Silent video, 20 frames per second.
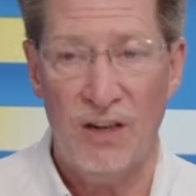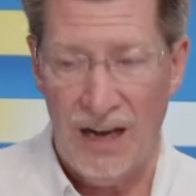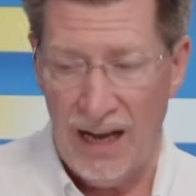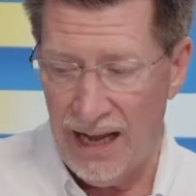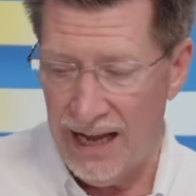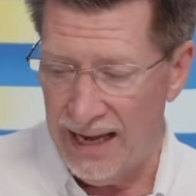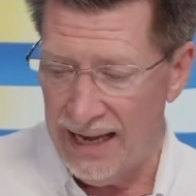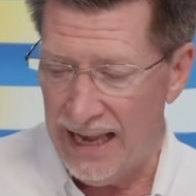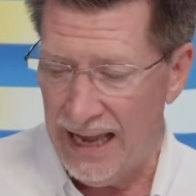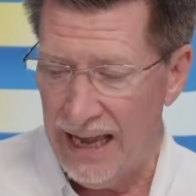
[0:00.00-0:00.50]
And
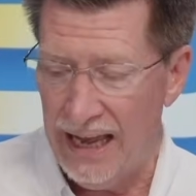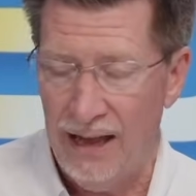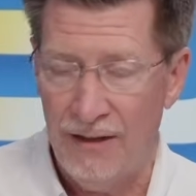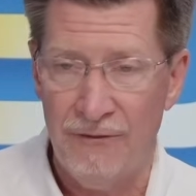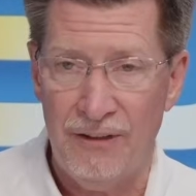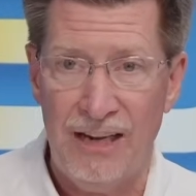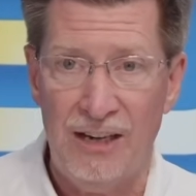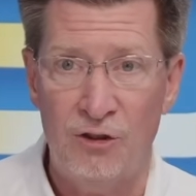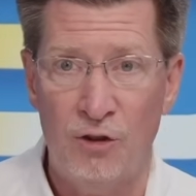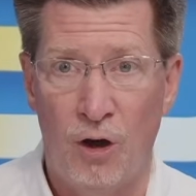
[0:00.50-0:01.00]
I
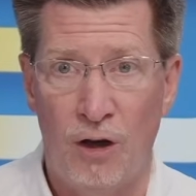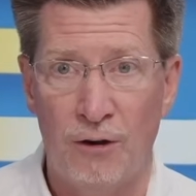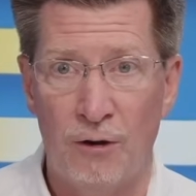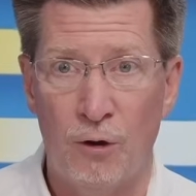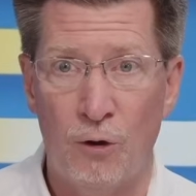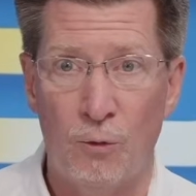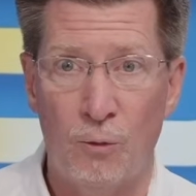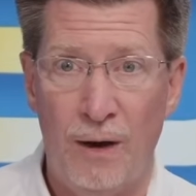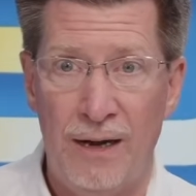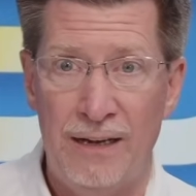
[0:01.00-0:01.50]
have a
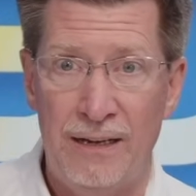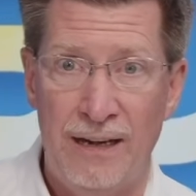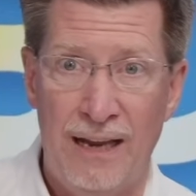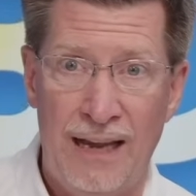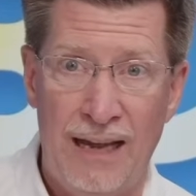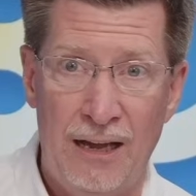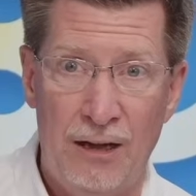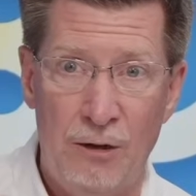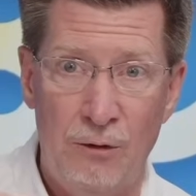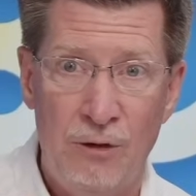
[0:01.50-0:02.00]
daughter right
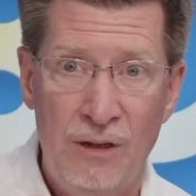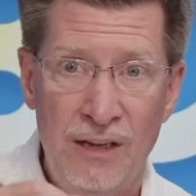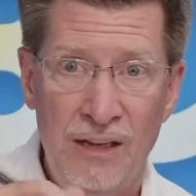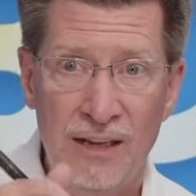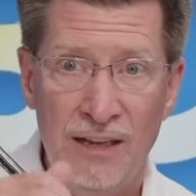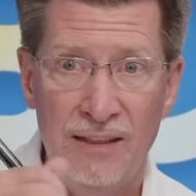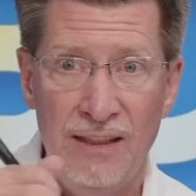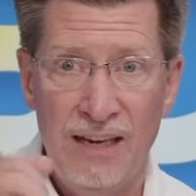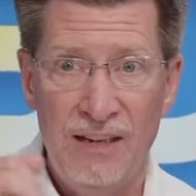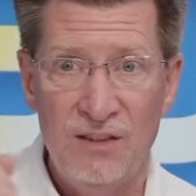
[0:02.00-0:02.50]
now
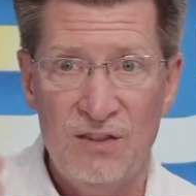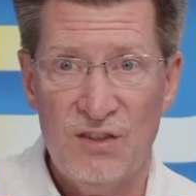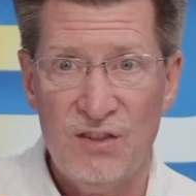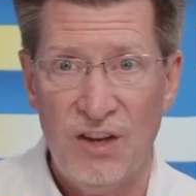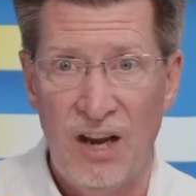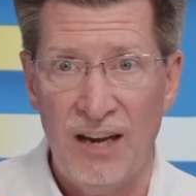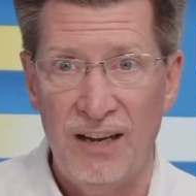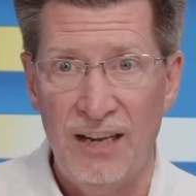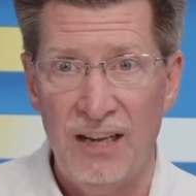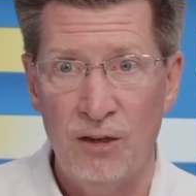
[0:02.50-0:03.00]
that is
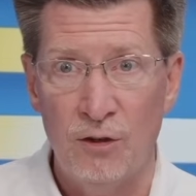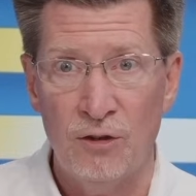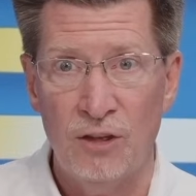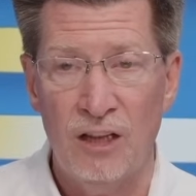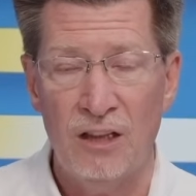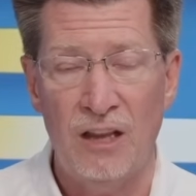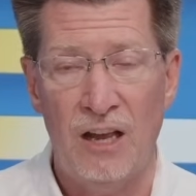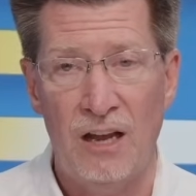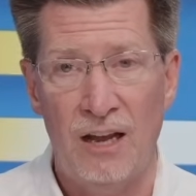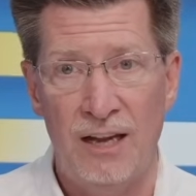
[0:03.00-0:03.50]
signing on
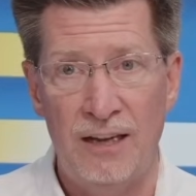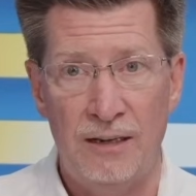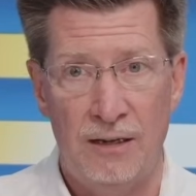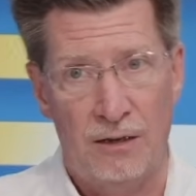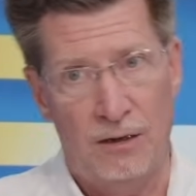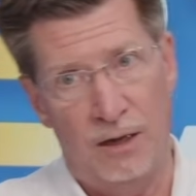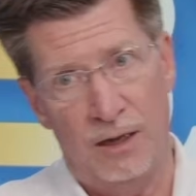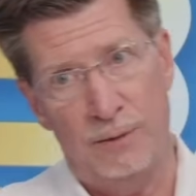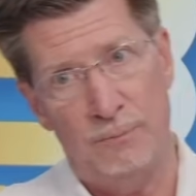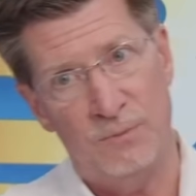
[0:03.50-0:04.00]
the line,
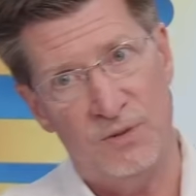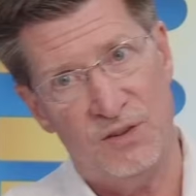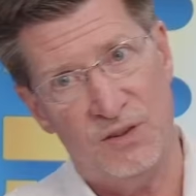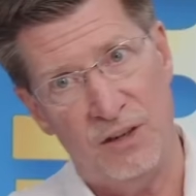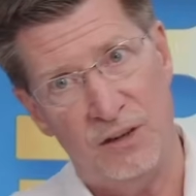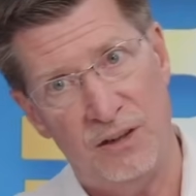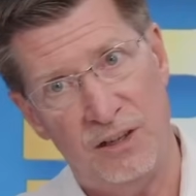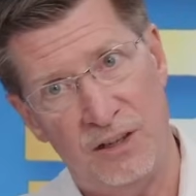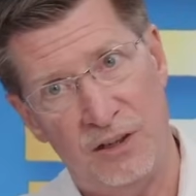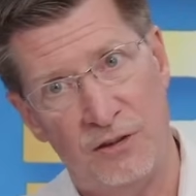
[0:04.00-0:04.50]
and I'm
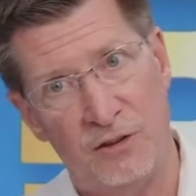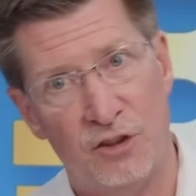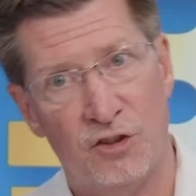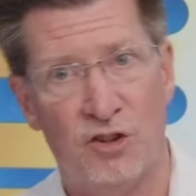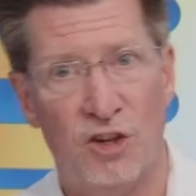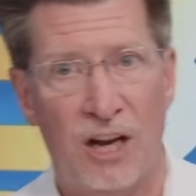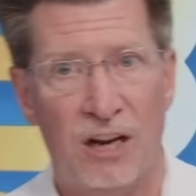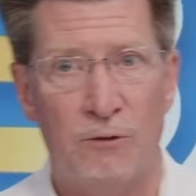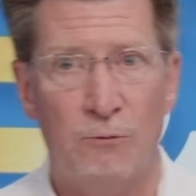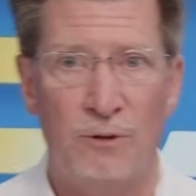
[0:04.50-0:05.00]
sending in the
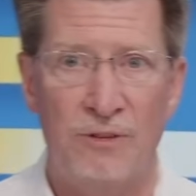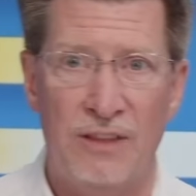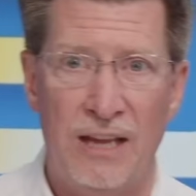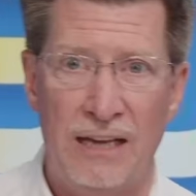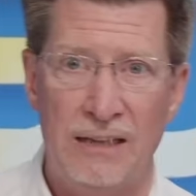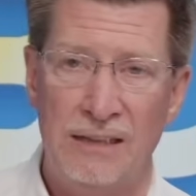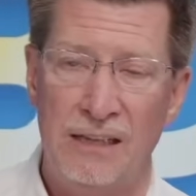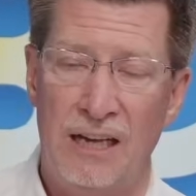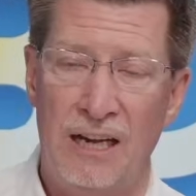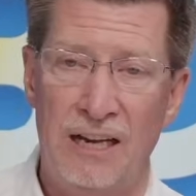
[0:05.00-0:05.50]
check with
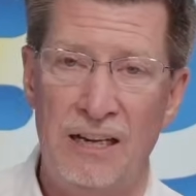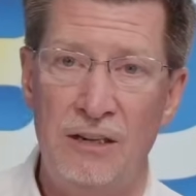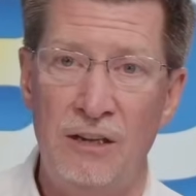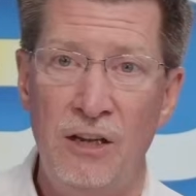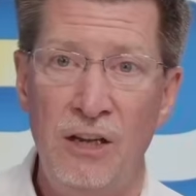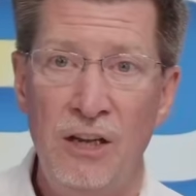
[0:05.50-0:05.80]
that line